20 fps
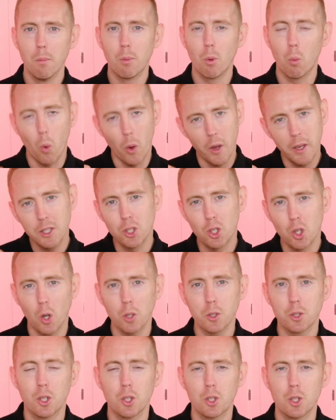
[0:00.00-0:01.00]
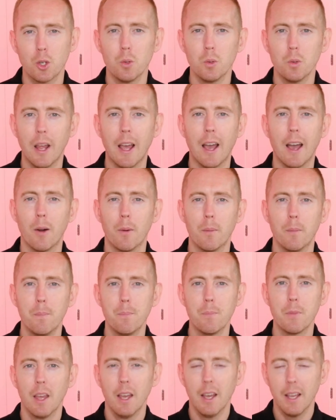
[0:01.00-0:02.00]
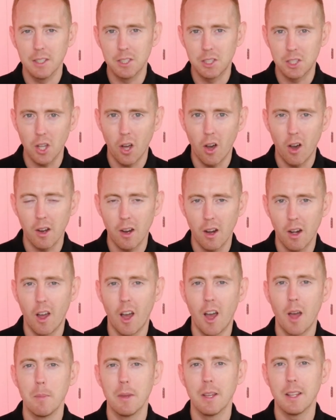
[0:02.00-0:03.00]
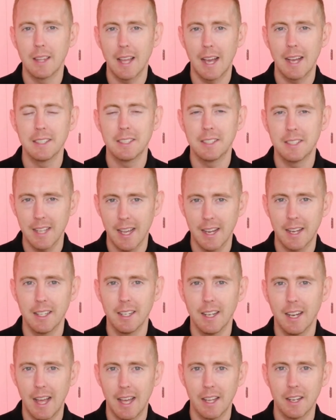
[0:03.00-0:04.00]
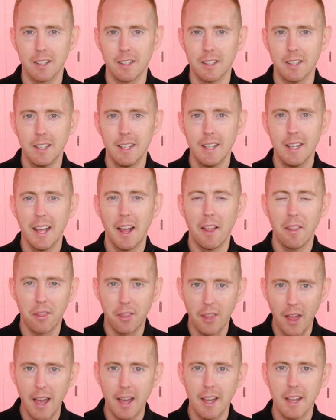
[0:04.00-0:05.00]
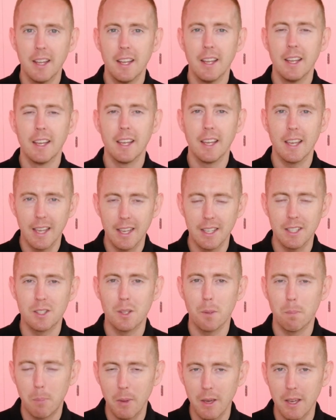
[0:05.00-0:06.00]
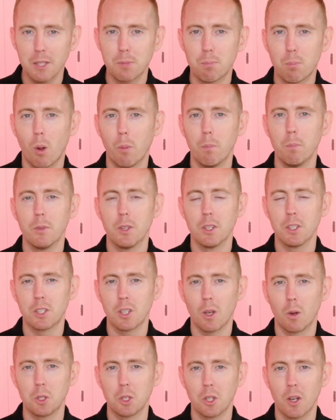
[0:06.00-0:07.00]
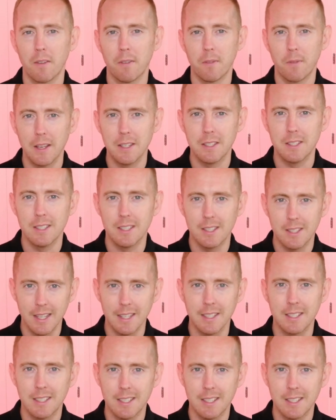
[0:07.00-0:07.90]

But what he's got to do now is start climbing that second ladder. And that is the biggest problem that Solskjaer faces this